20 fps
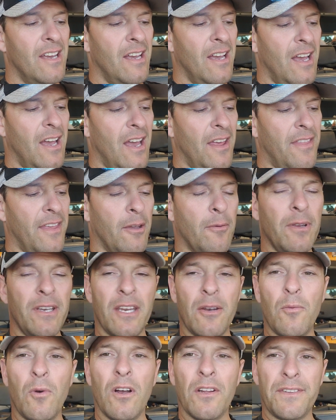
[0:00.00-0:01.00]
I think we
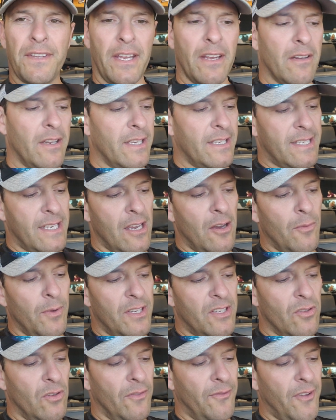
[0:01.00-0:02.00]
did well at the yearling sale. We
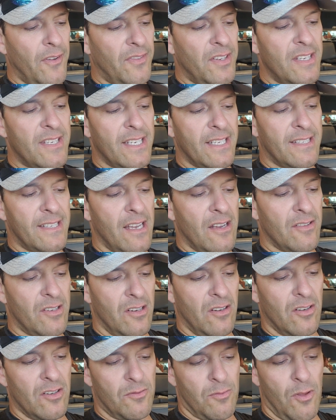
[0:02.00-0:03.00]
sold $56,000
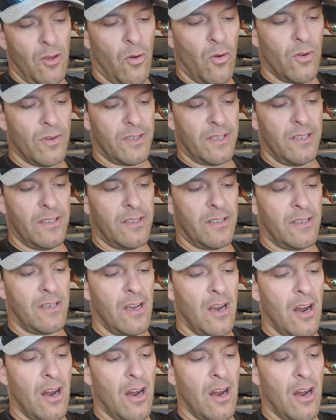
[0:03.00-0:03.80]
worth of horses.